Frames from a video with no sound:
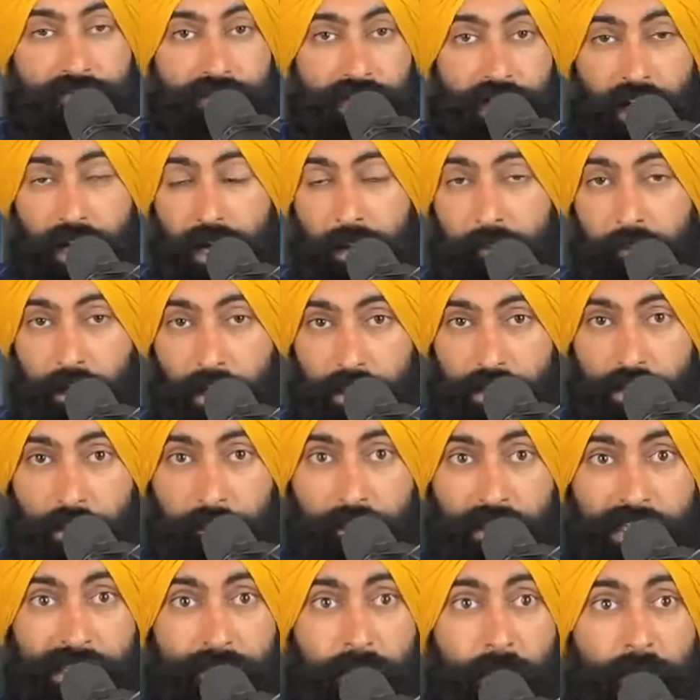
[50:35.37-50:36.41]
of time, but also
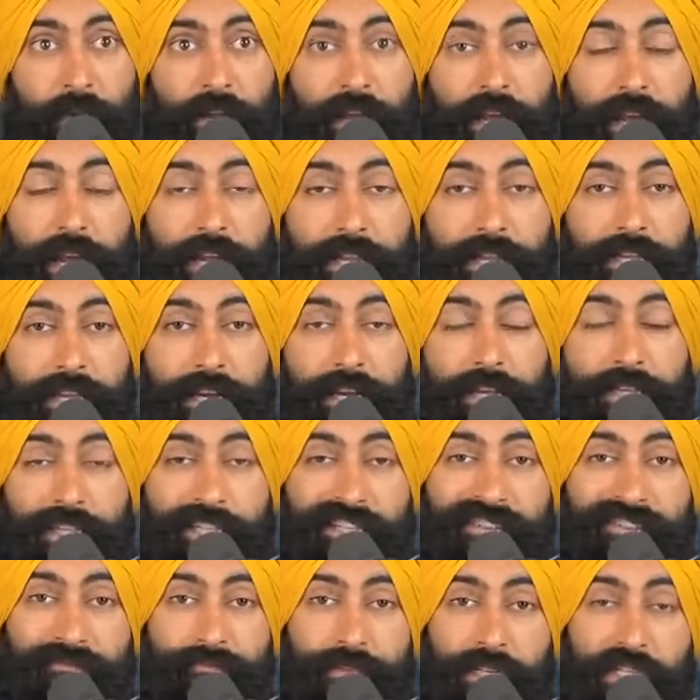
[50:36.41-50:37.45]
because people hate the
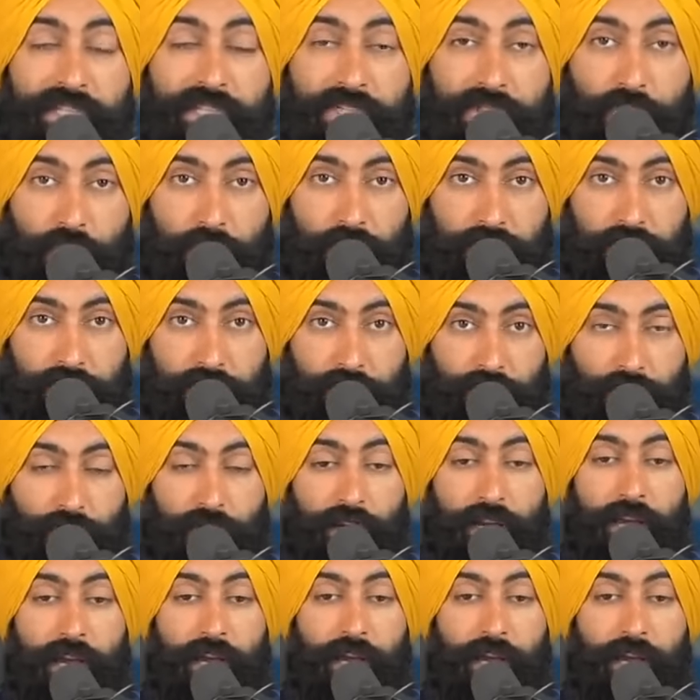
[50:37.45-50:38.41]
idea of being sold to.